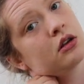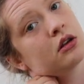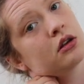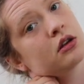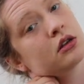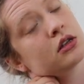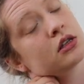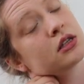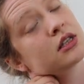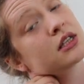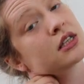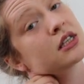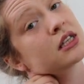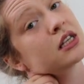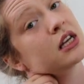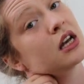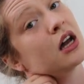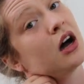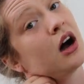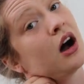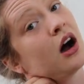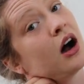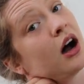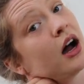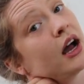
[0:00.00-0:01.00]

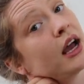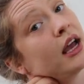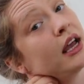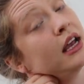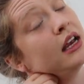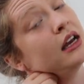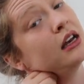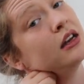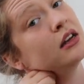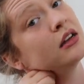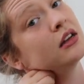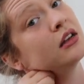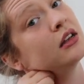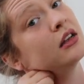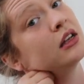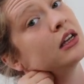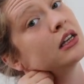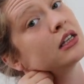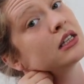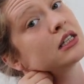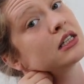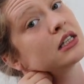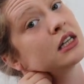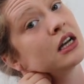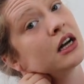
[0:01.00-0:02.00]
Slide.
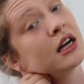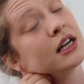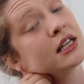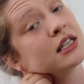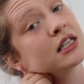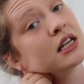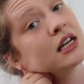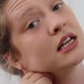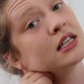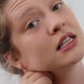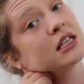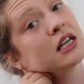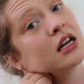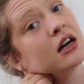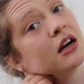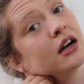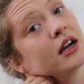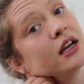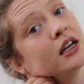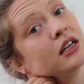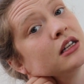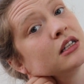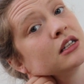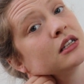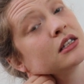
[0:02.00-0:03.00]
Slide, slide,
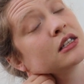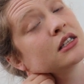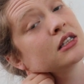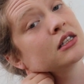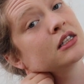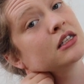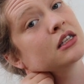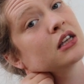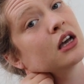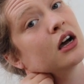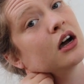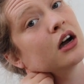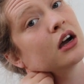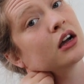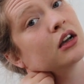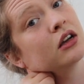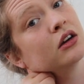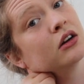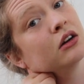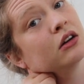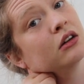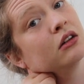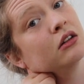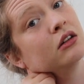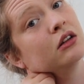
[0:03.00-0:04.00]
slide.
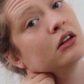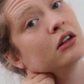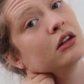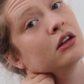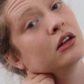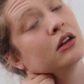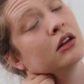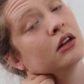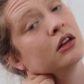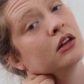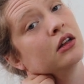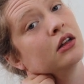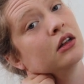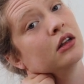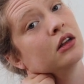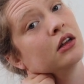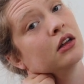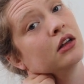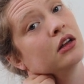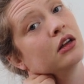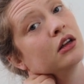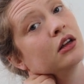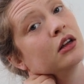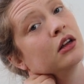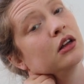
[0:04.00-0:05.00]
Circle.
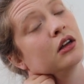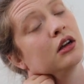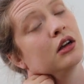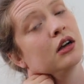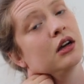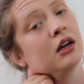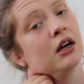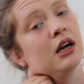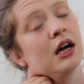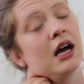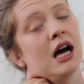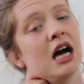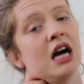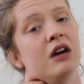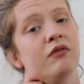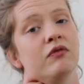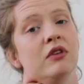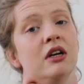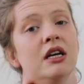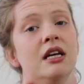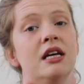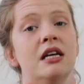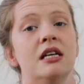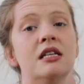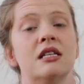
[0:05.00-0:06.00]
And
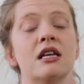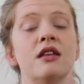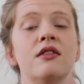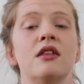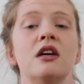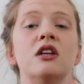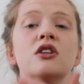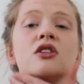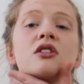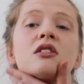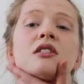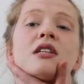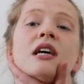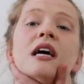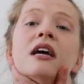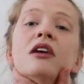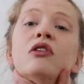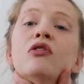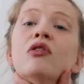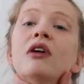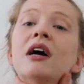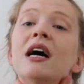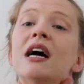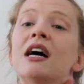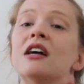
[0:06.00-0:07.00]
release. And then just take
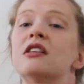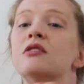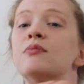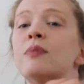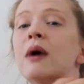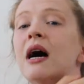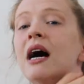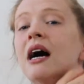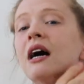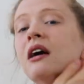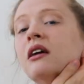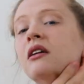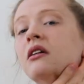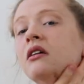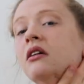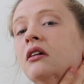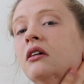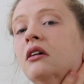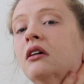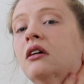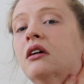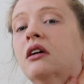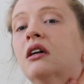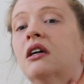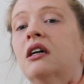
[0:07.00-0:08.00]
your hands back
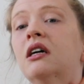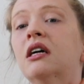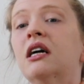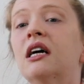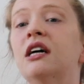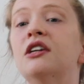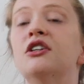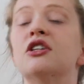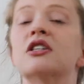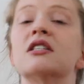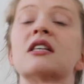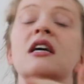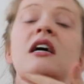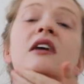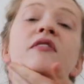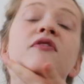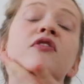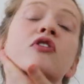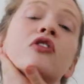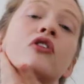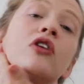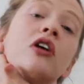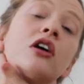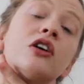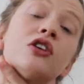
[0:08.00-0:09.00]
and just
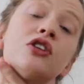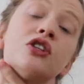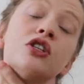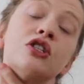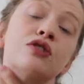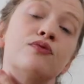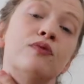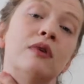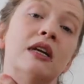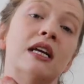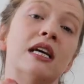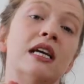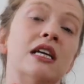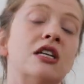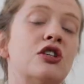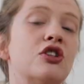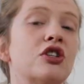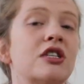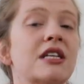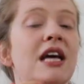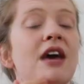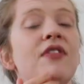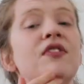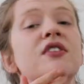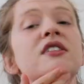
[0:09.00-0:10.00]
effleurage, just release.
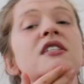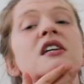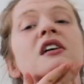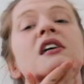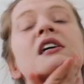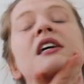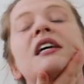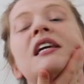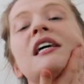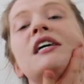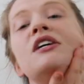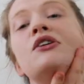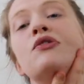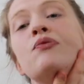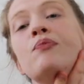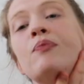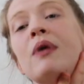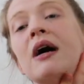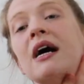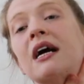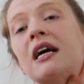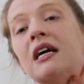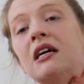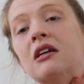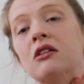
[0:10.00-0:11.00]
Just get the circulation
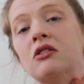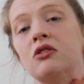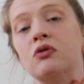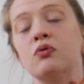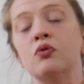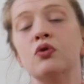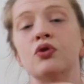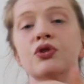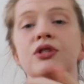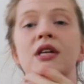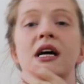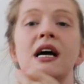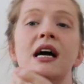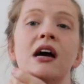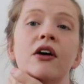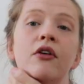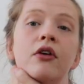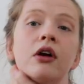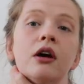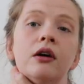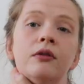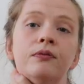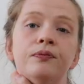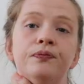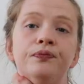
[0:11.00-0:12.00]
back in towards that
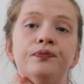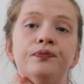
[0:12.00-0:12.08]
area.